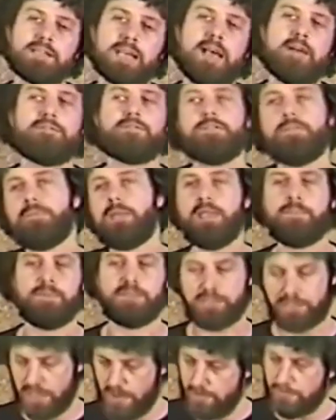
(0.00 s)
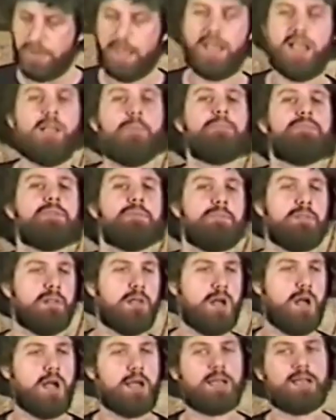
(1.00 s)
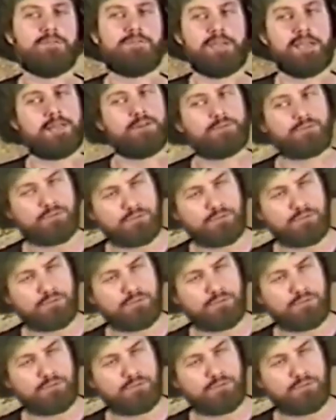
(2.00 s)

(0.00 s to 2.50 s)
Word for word: is after the babies come to help them along, and if they get in